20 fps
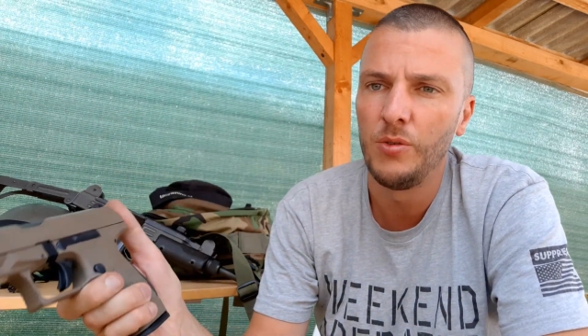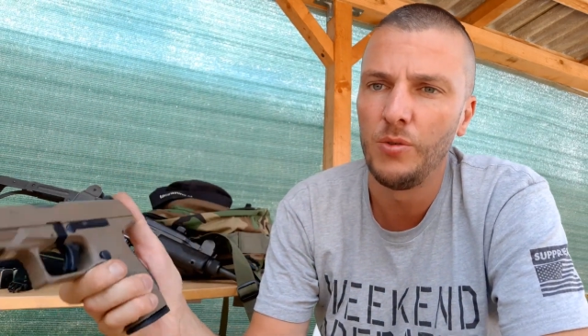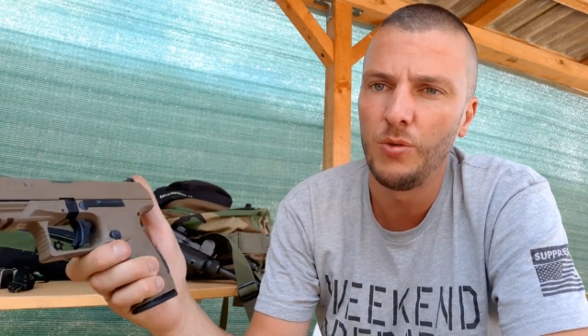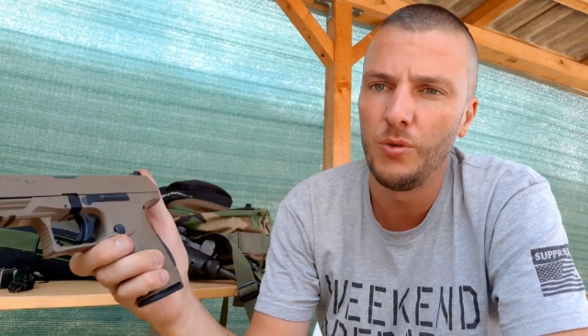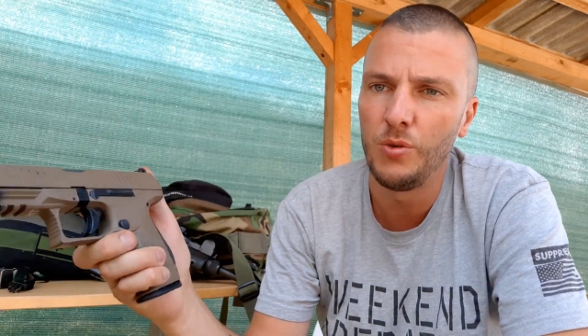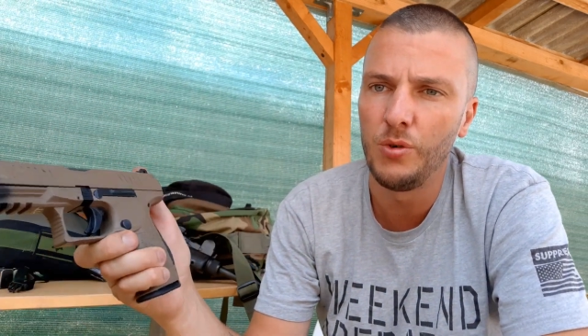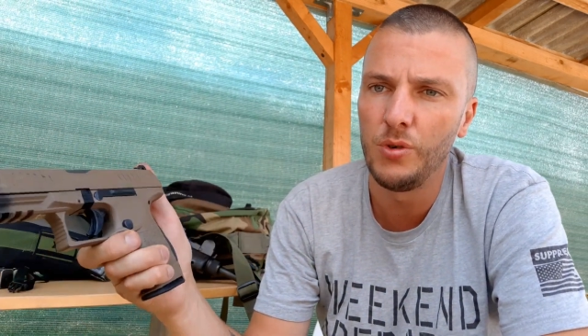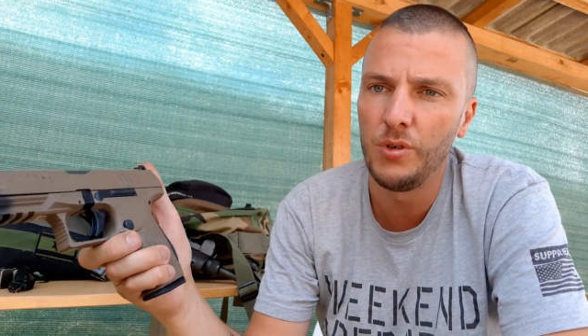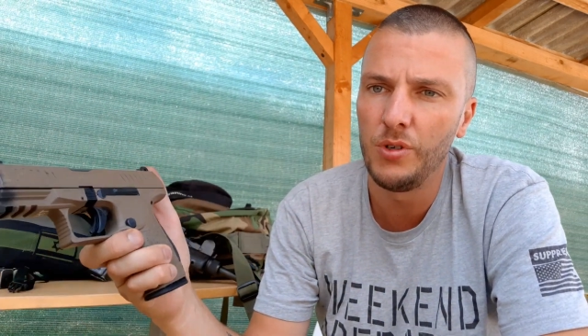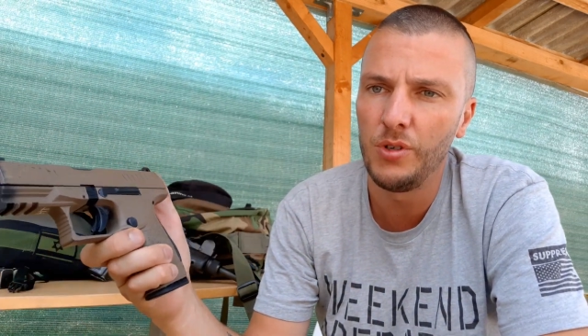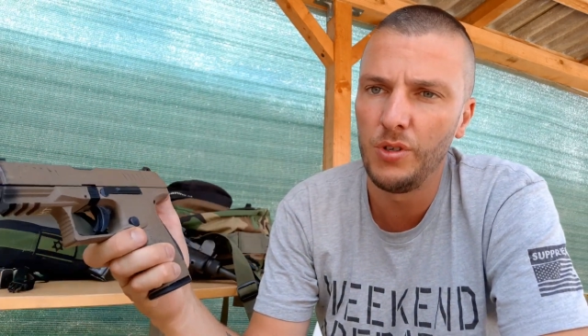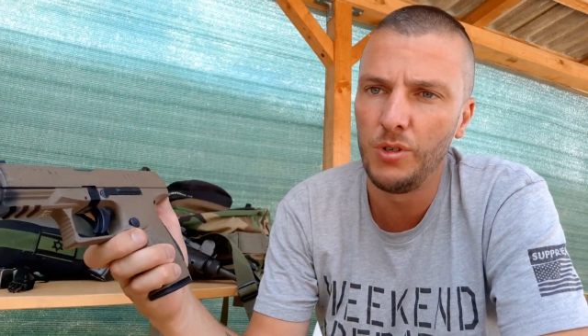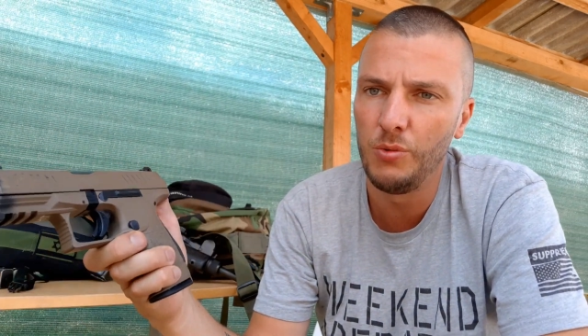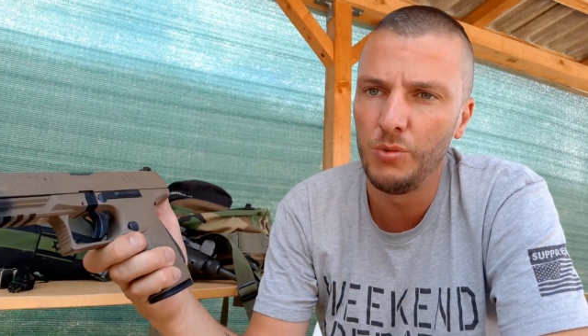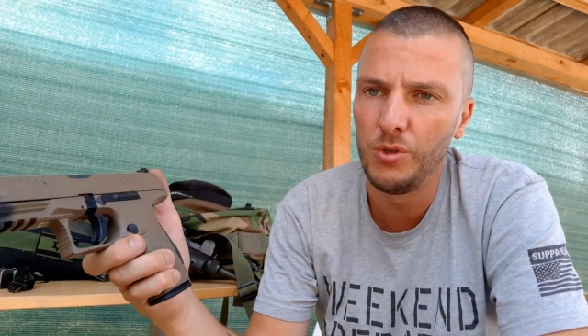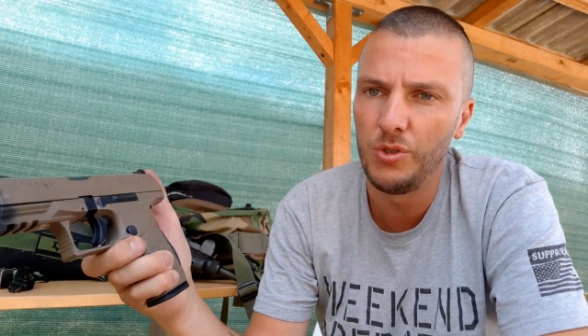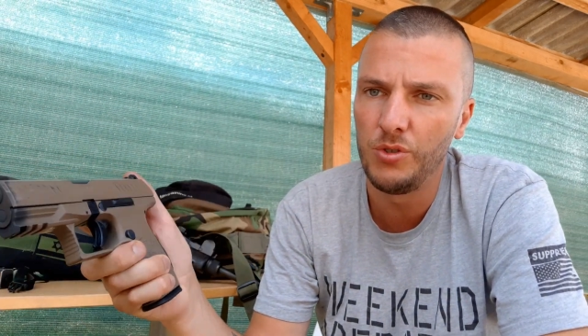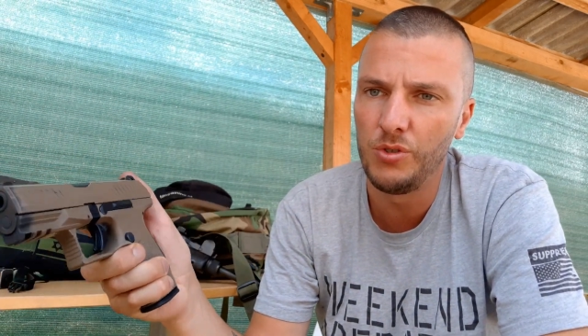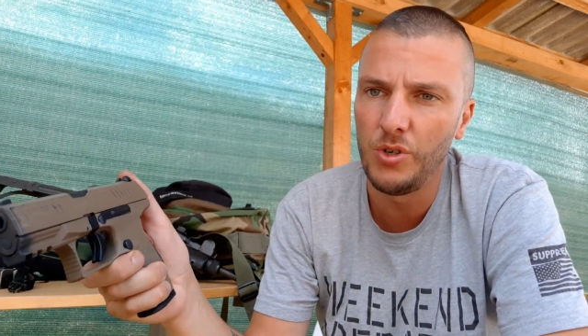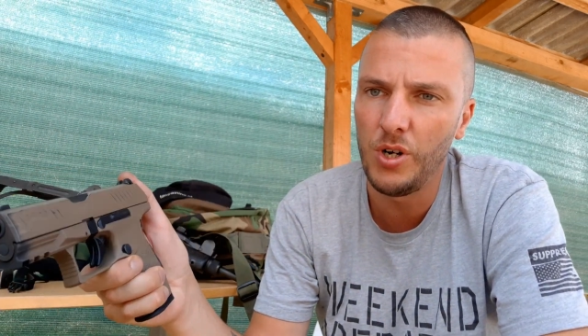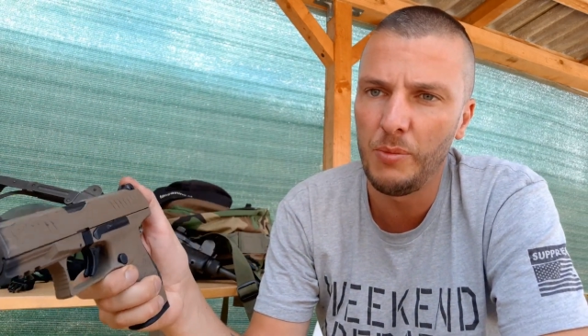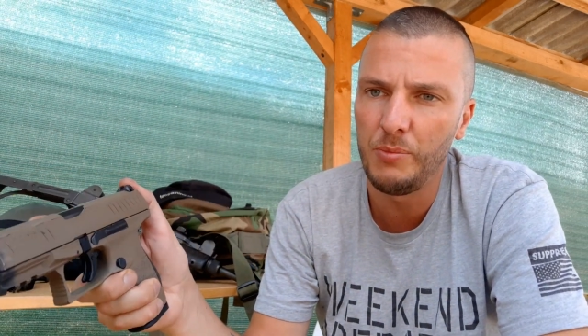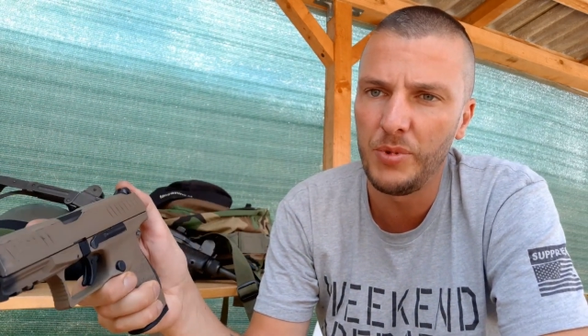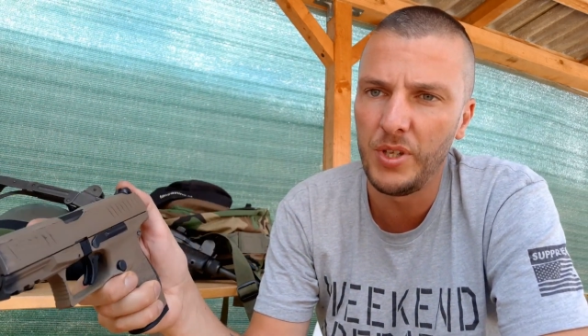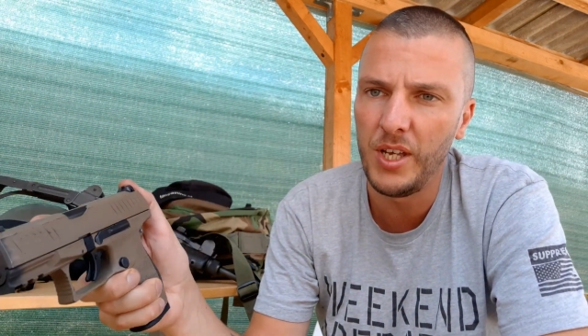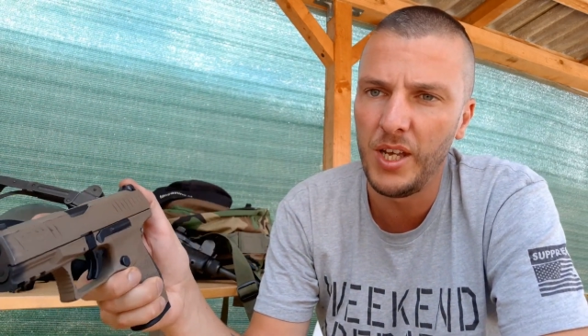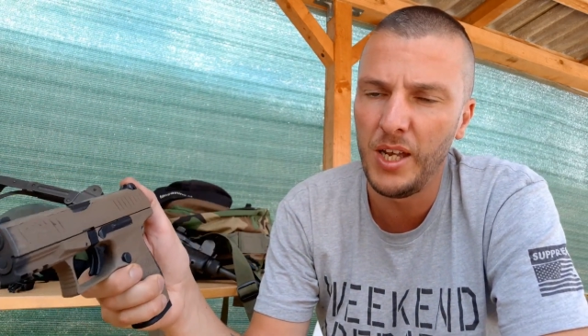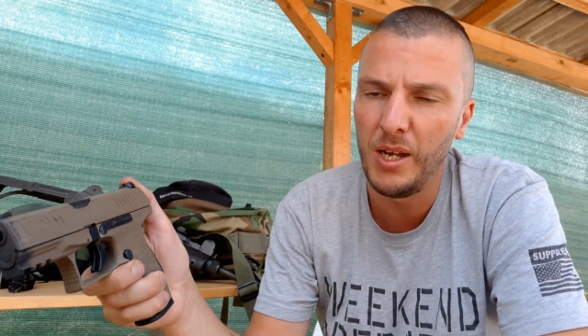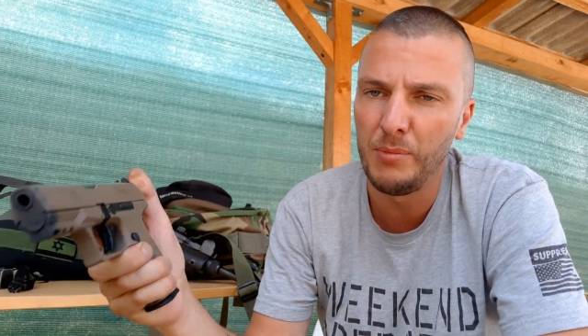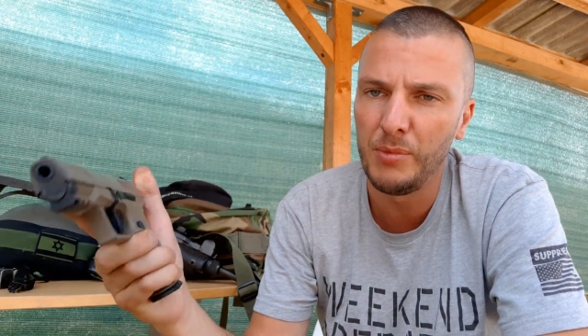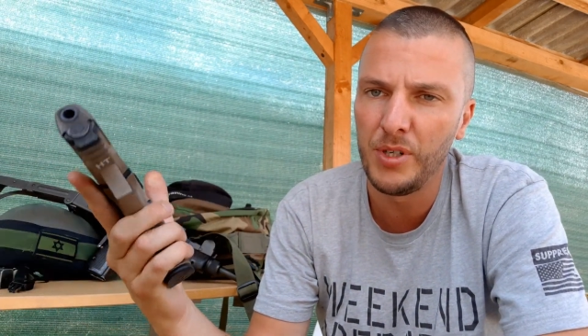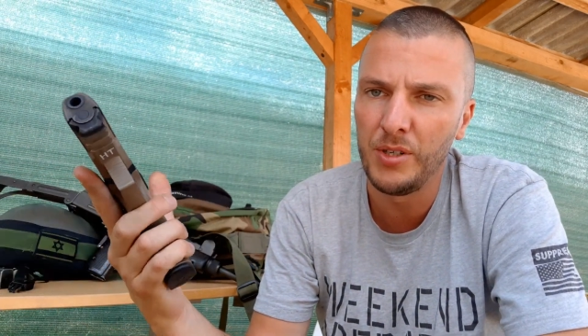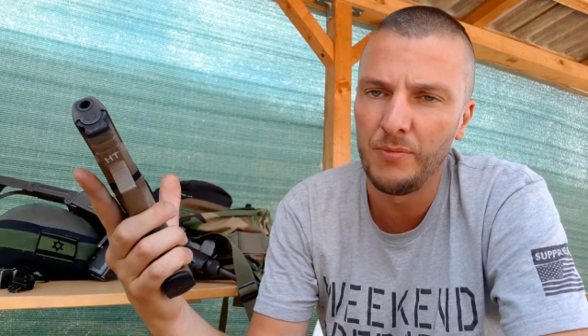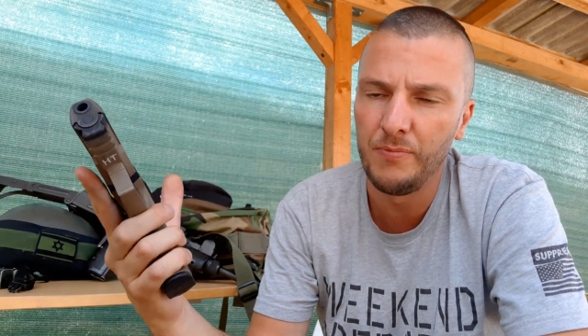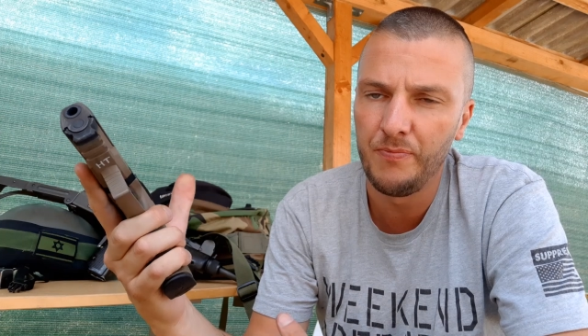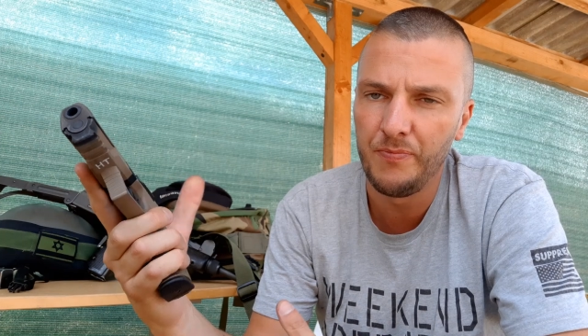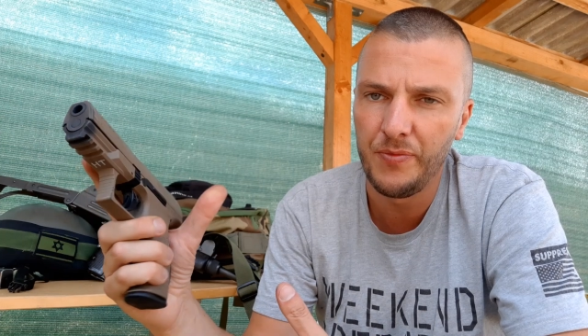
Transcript: or you would drop the hammer.